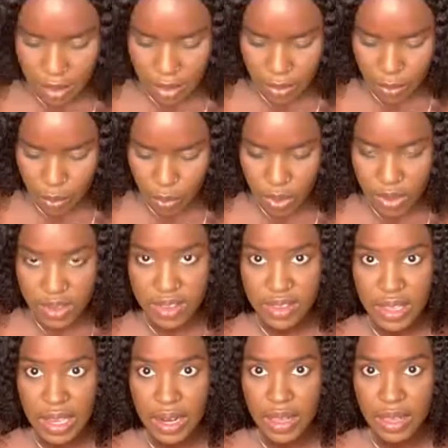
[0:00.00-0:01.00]
What's
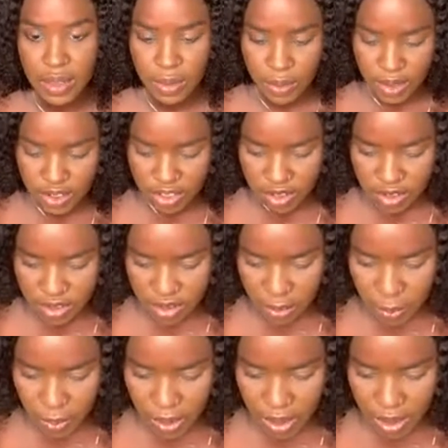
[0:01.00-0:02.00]
another question
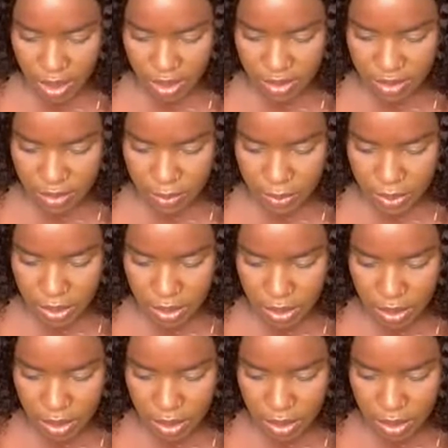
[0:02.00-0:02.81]
someone asked me?